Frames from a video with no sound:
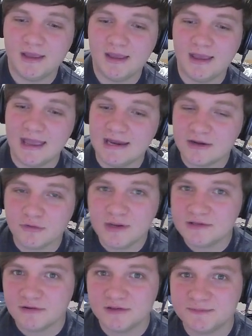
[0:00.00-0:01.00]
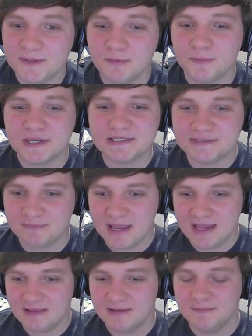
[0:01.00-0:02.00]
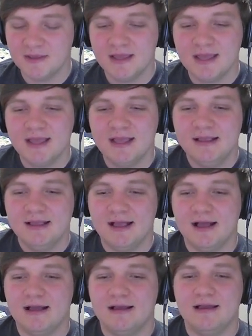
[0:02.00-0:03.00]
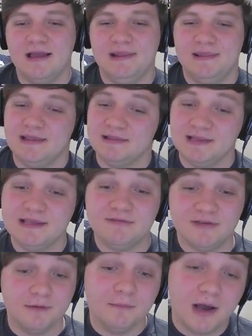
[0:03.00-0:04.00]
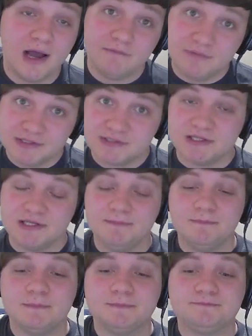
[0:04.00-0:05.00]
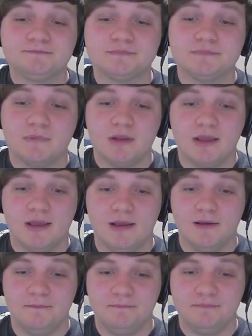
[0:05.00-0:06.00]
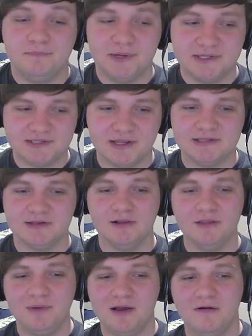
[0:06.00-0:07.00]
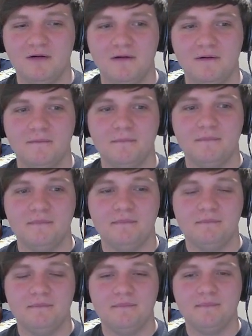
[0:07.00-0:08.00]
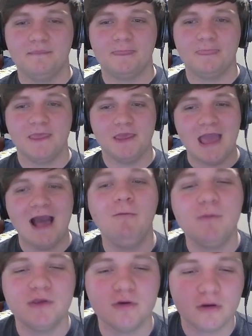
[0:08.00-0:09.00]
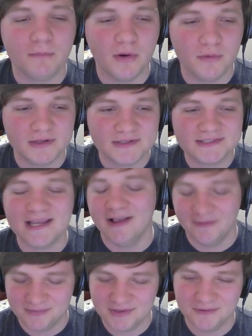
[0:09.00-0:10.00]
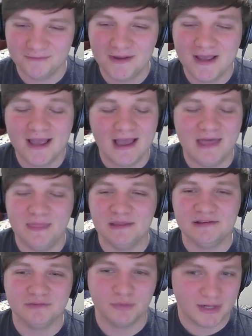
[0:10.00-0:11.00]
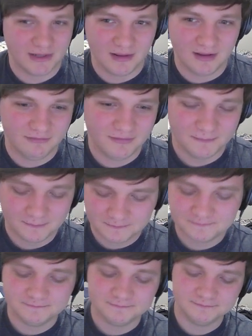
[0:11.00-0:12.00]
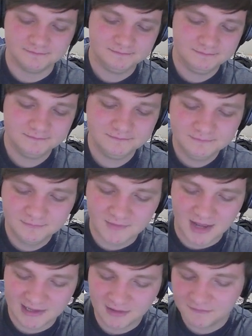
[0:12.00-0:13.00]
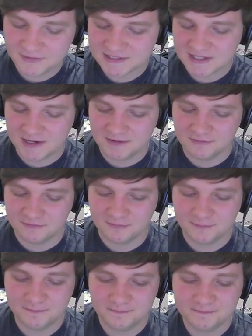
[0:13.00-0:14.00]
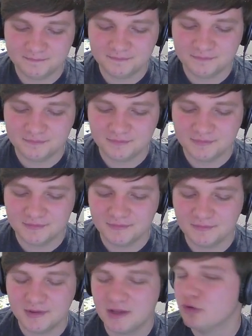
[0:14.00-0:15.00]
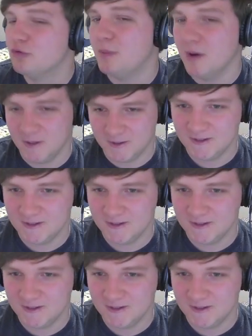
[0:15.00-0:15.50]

he creates all these people because he's paying them. And they leave him, obviously. But it's all about helping your opponents to help you. And this is what I love. I love this kind of group hug